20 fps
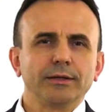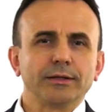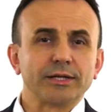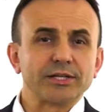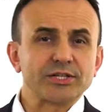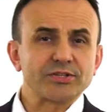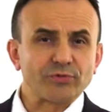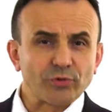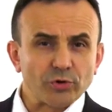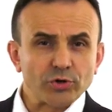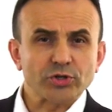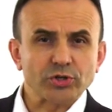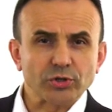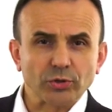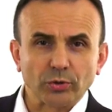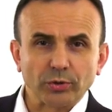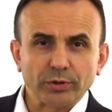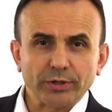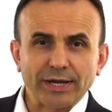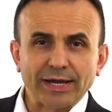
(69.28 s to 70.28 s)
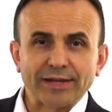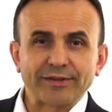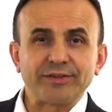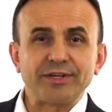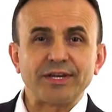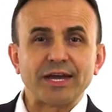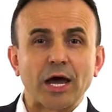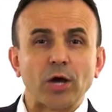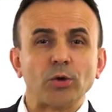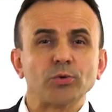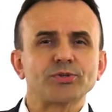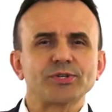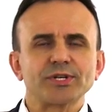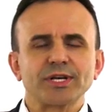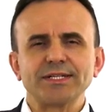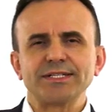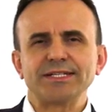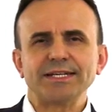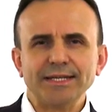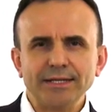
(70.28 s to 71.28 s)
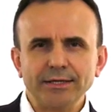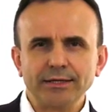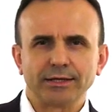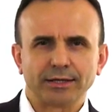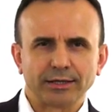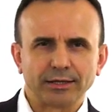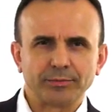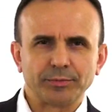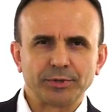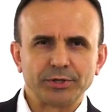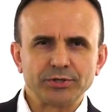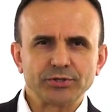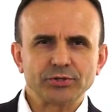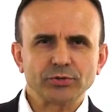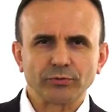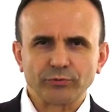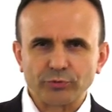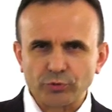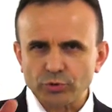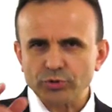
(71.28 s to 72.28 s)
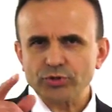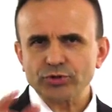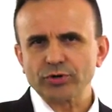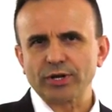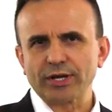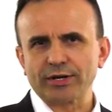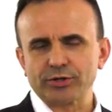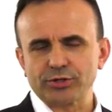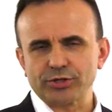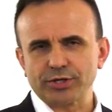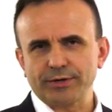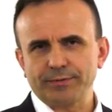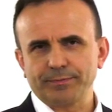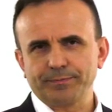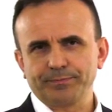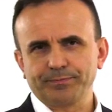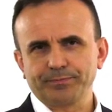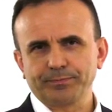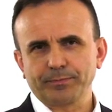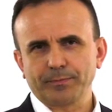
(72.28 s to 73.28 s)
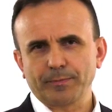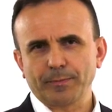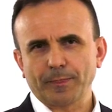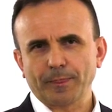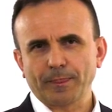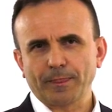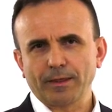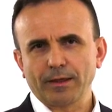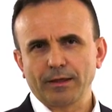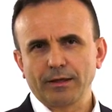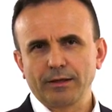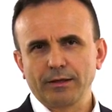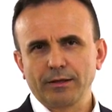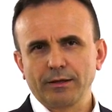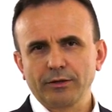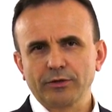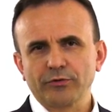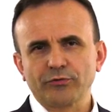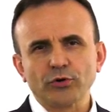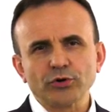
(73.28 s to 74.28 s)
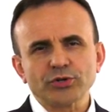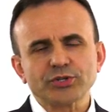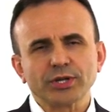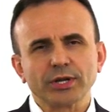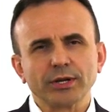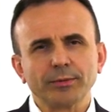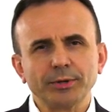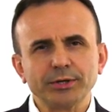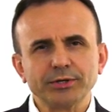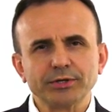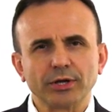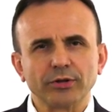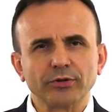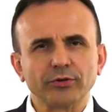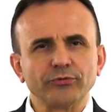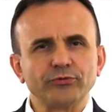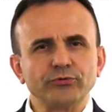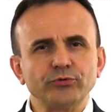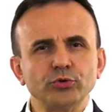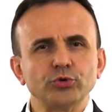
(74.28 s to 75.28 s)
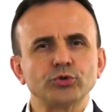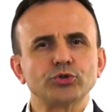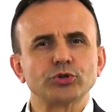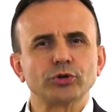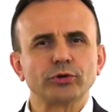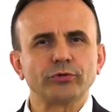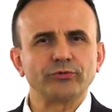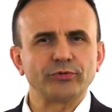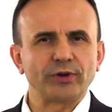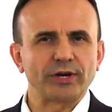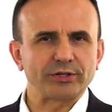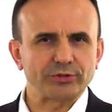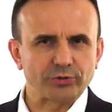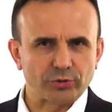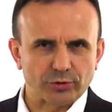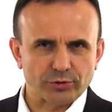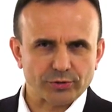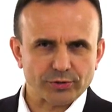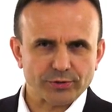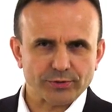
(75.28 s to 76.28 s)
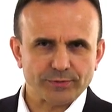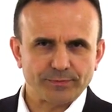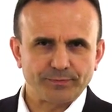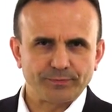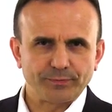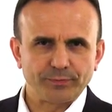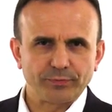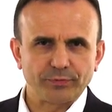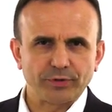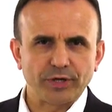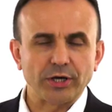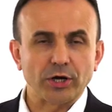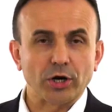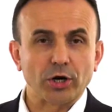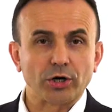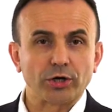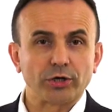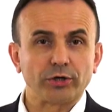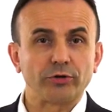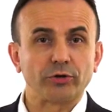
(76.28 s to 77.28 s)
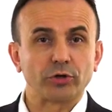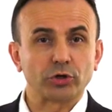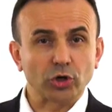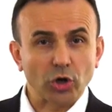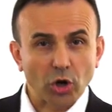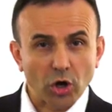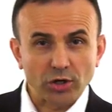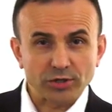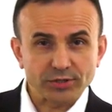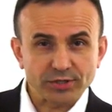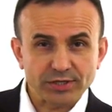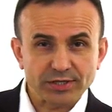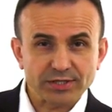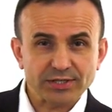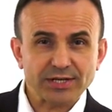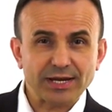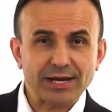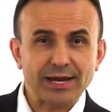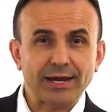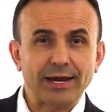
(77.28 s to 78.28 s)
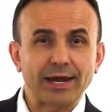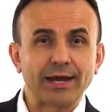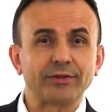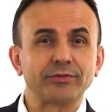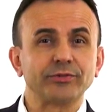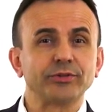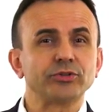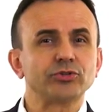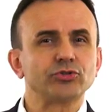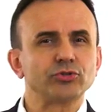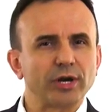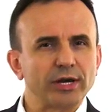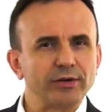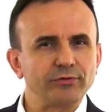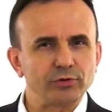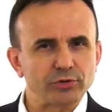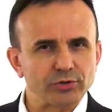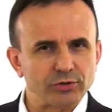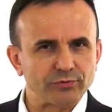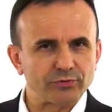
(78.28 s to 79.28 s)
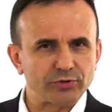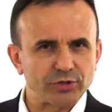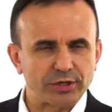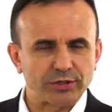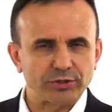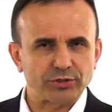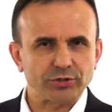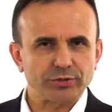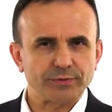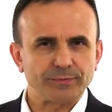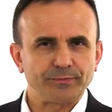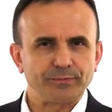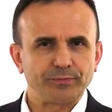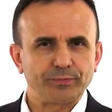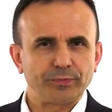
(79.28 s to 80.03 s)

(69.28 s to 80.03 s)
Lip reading: Let's first look at the outside-in elements of your strategy. The first element are the future factors. They are the causes and the drivers of change.